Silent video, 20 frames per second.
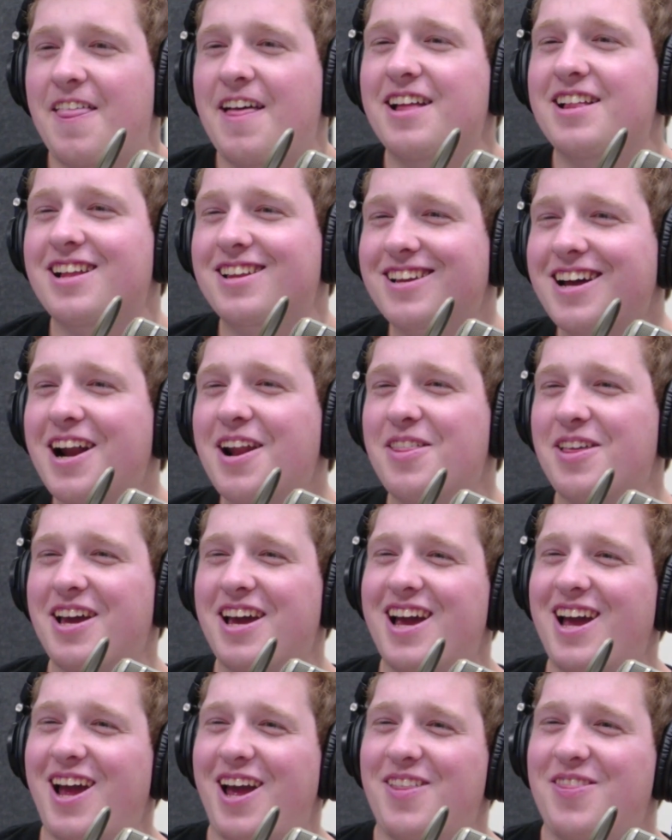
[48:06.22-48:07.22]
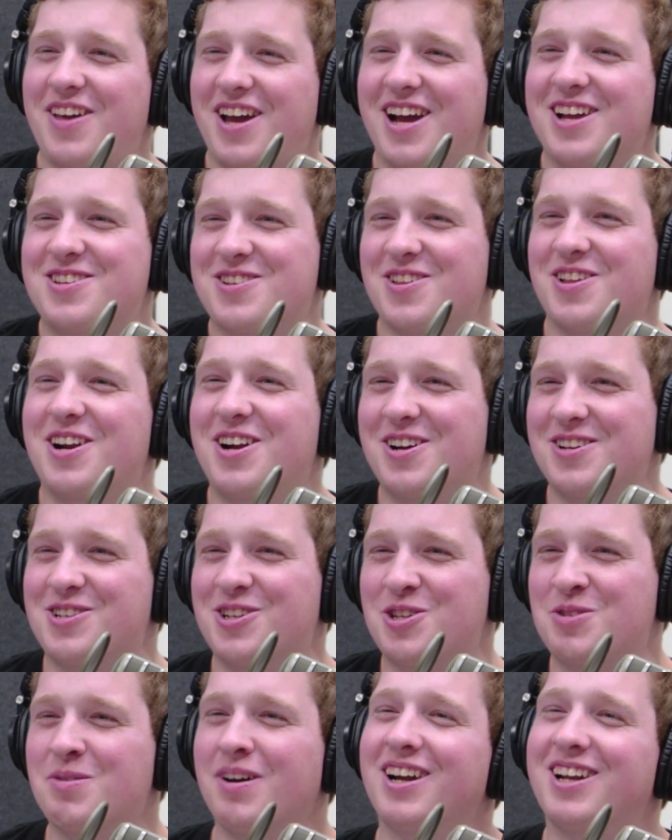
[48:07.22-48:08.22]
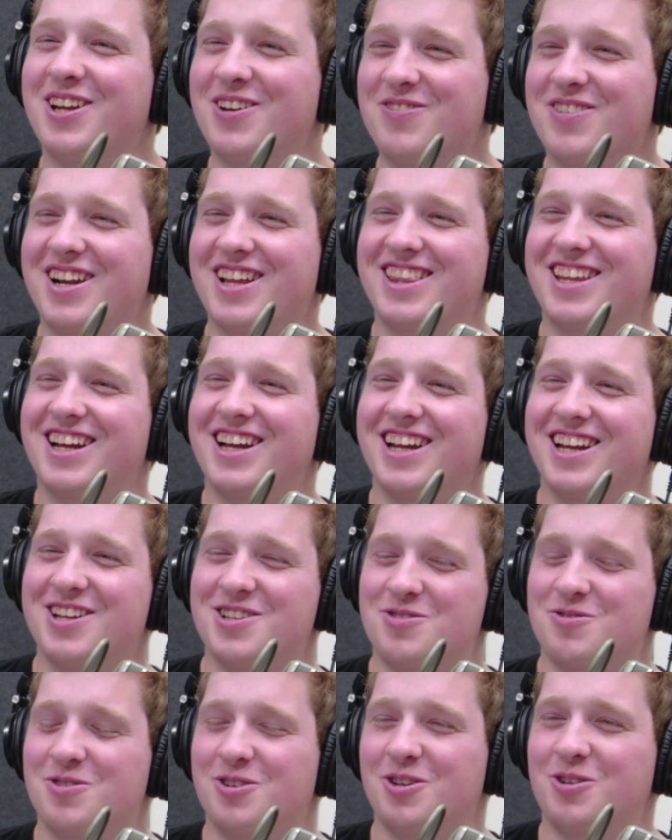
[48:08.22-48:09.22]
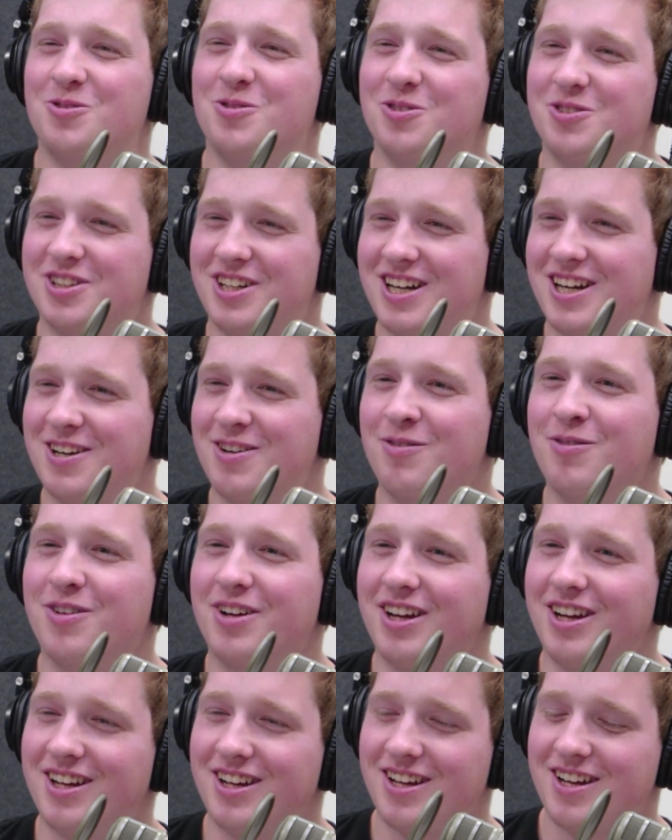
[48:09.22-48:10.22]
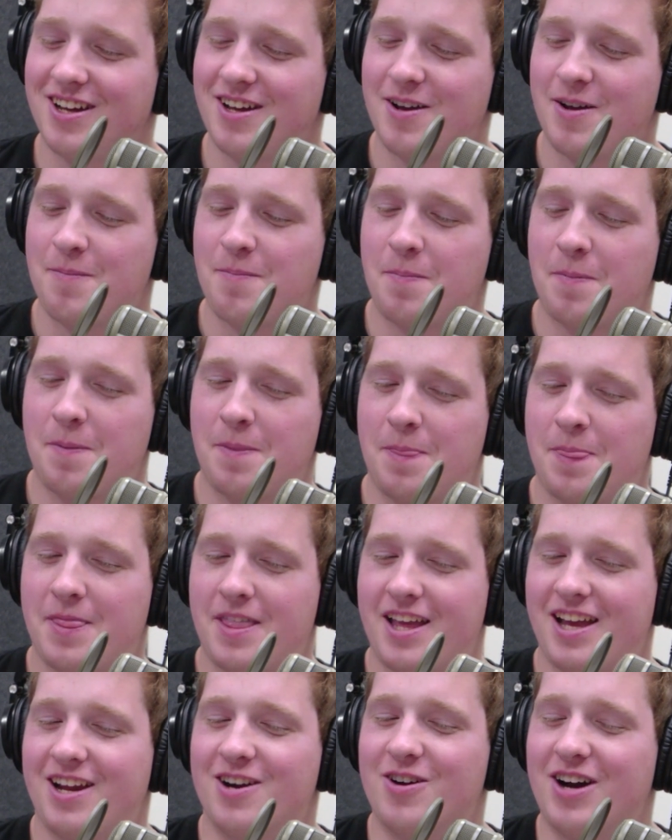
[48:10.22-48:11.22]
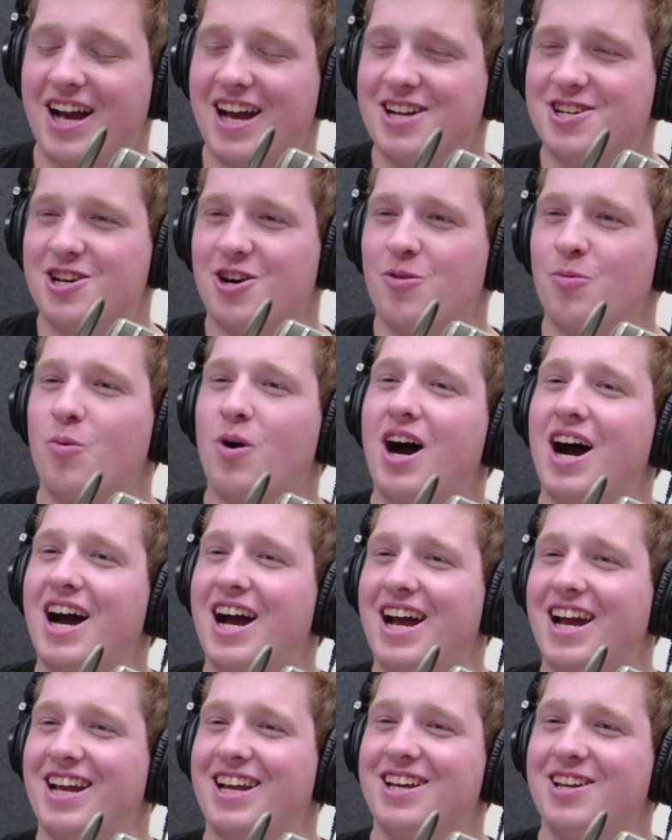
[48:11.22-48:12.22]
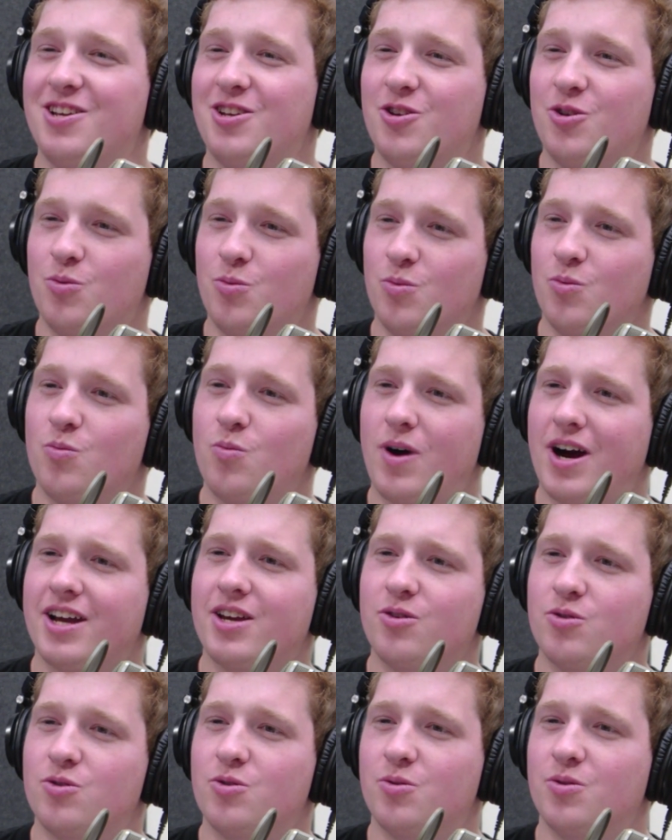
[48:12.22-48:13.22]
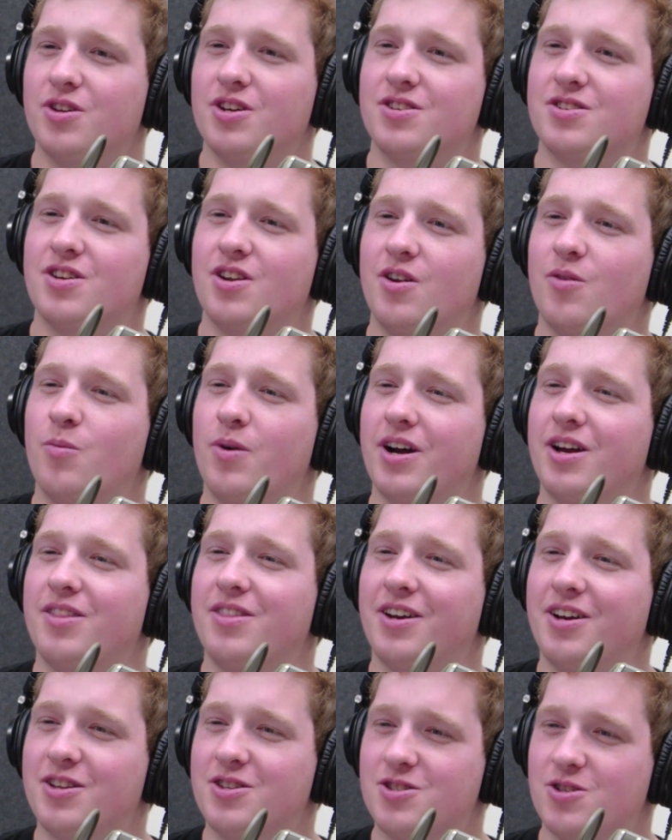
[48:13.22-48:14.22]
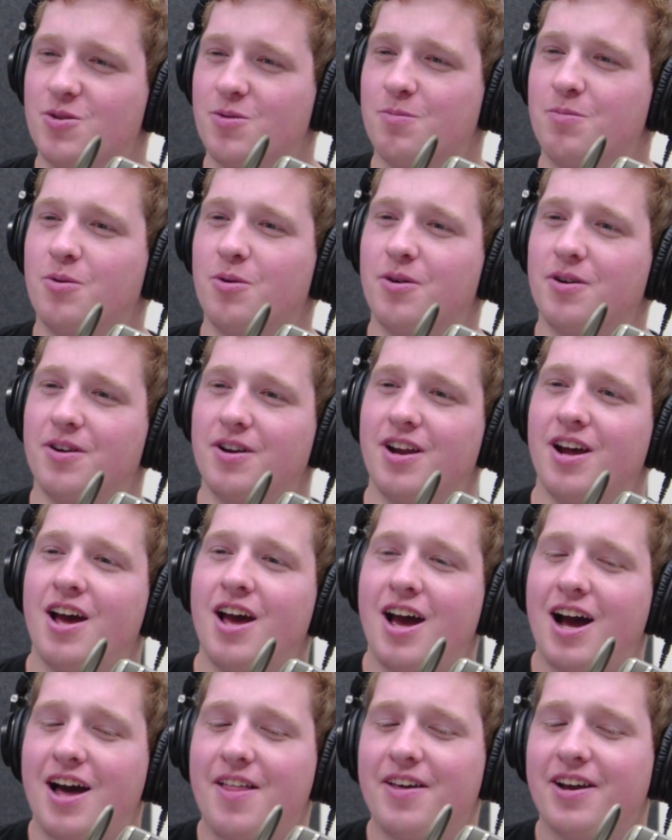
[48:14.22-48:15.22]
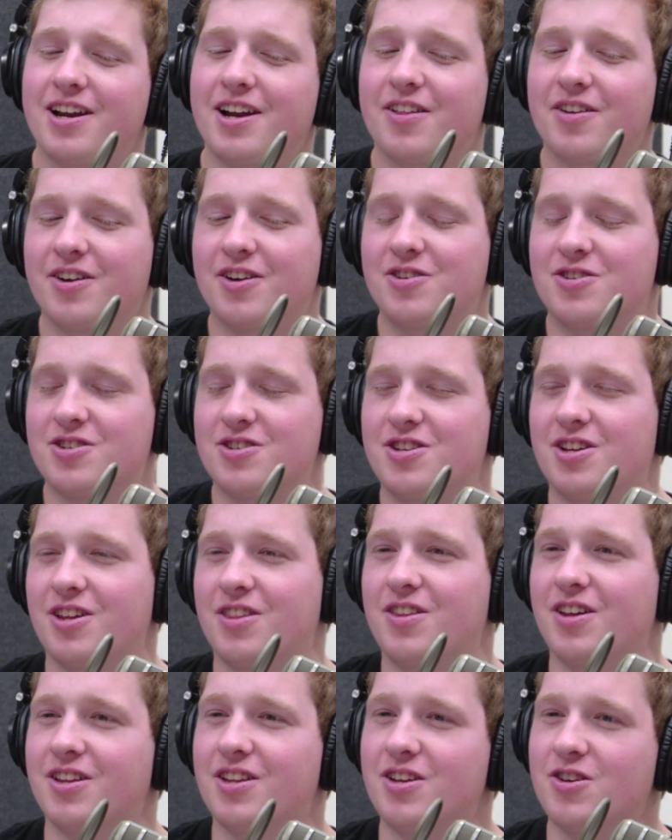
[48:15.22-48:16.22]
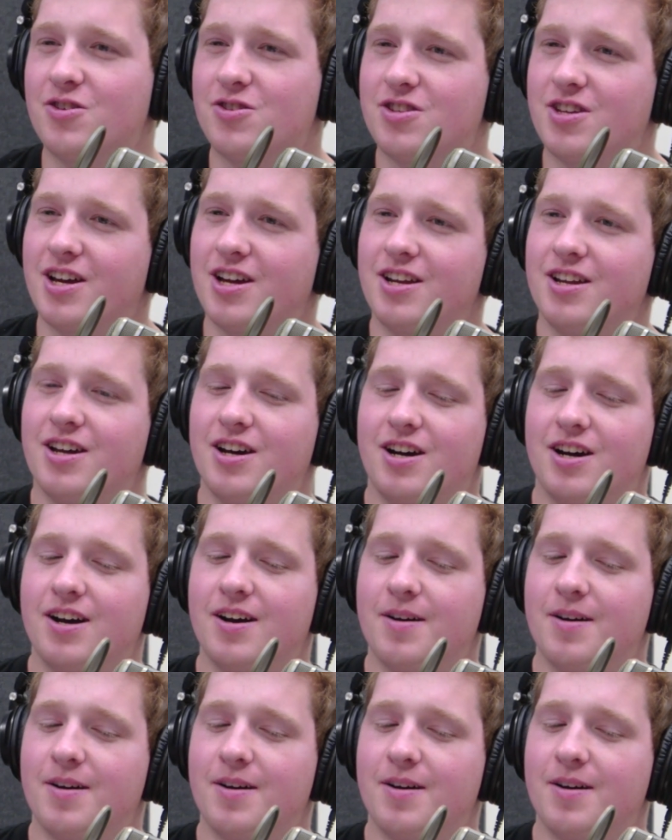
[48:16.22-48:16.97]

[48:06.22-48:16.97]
that's kind of the answer that I was expecting, but I think it is really cool to kind of like, hedge out why you do this and why you think it's so important. I think another interesting thing that you said